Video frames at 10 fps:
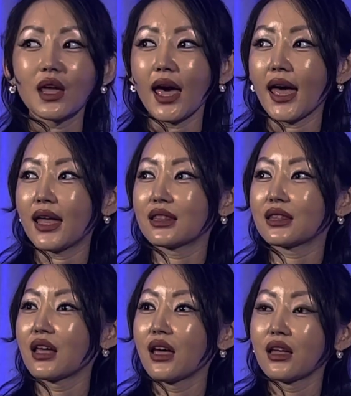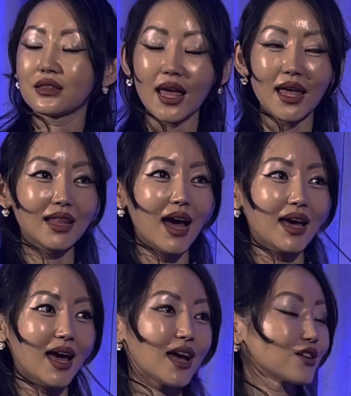And then
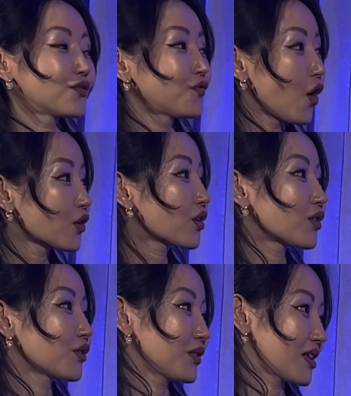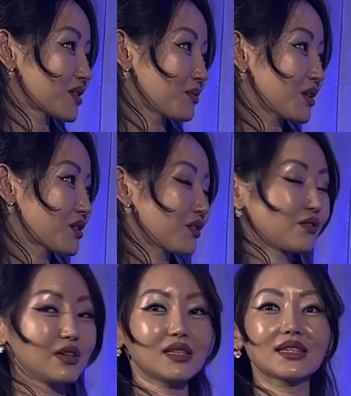I had a phone call with these
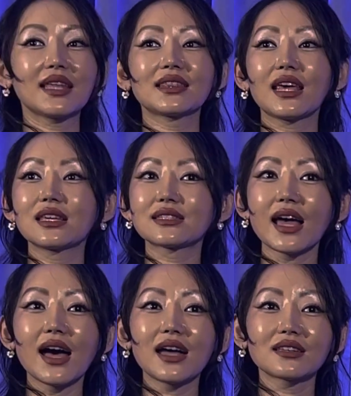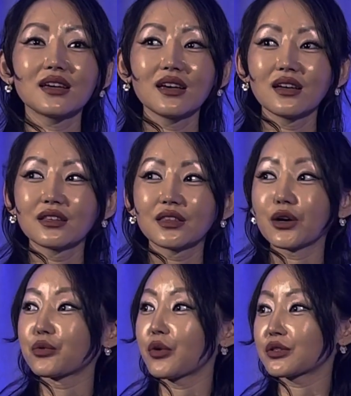missionaries, and they said
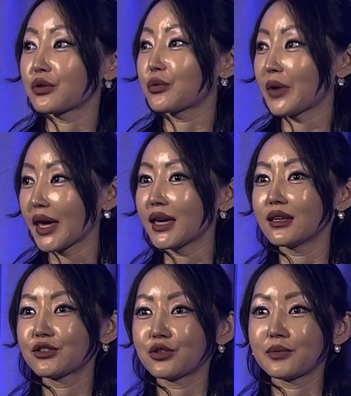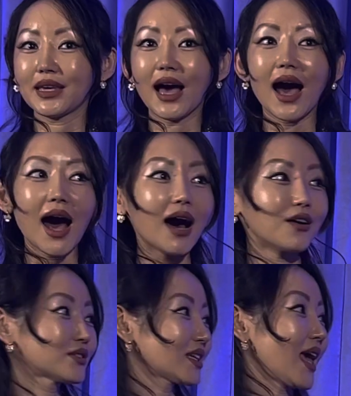there was a way to be
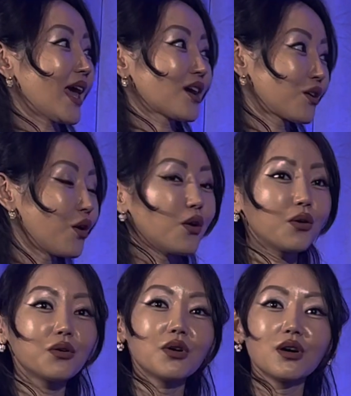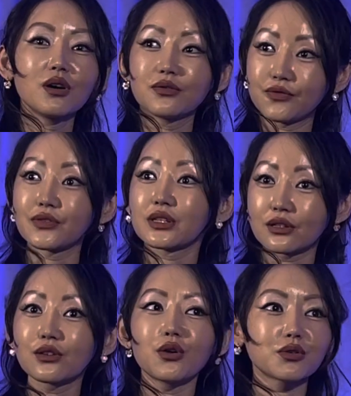out and go
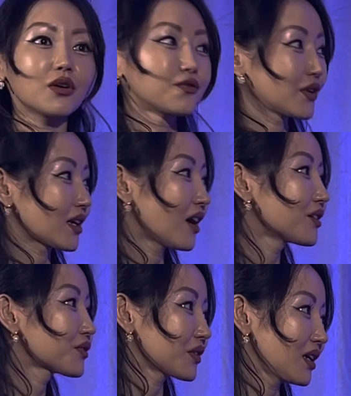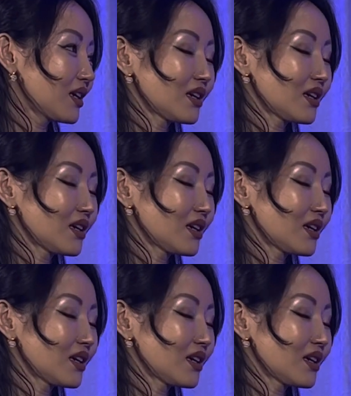to a free country.